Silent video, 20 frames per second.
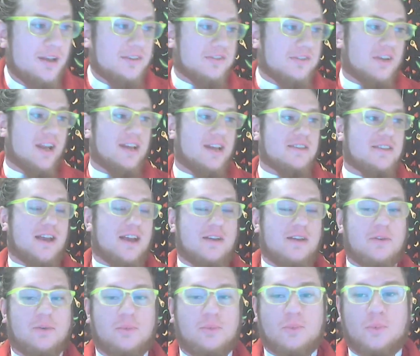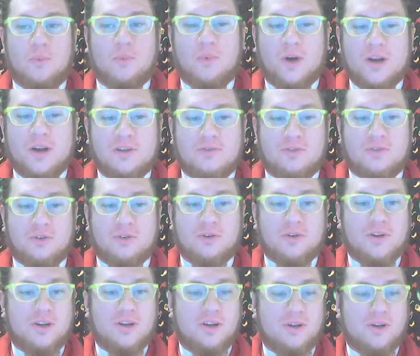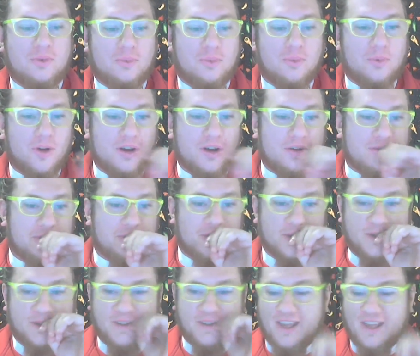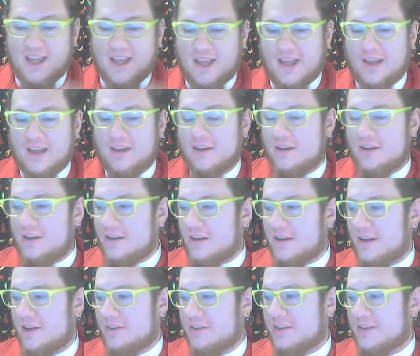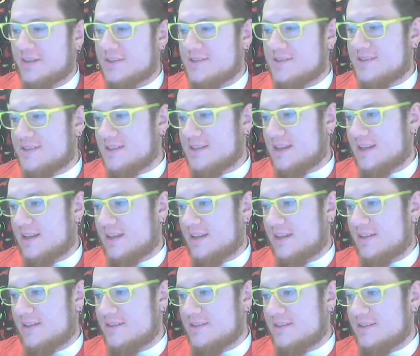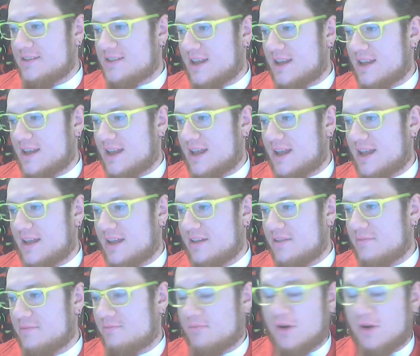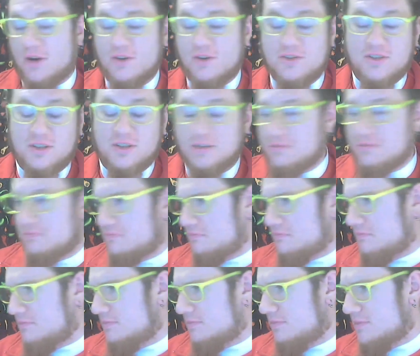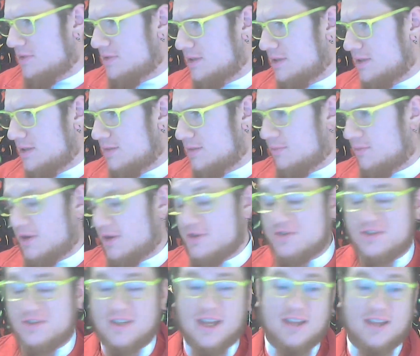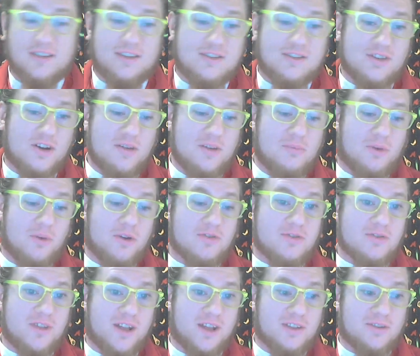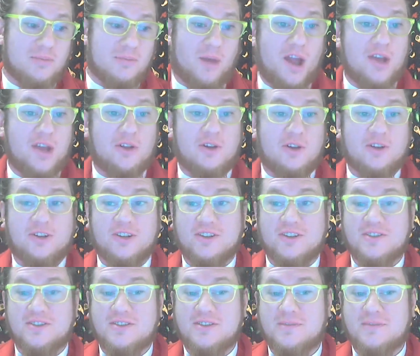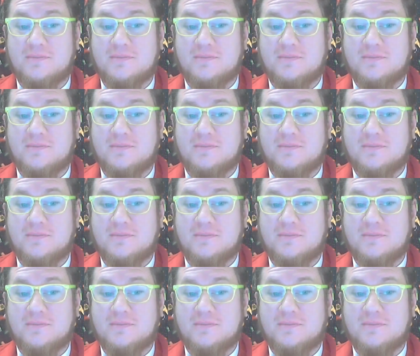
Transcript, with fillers: Today's a wonderful, wonderful day on this Sunday, March March 10th. It's already March 10th. My goodness.